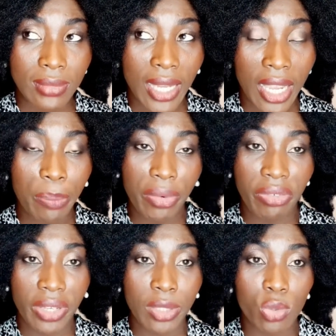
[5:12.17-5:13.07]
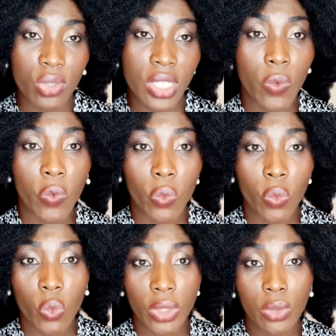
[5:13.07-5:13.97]
I prefer to stay
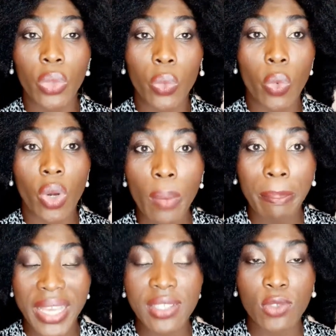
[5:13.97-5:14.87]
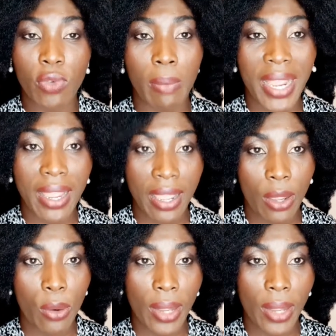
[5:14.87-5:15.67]
with what works best for my hair.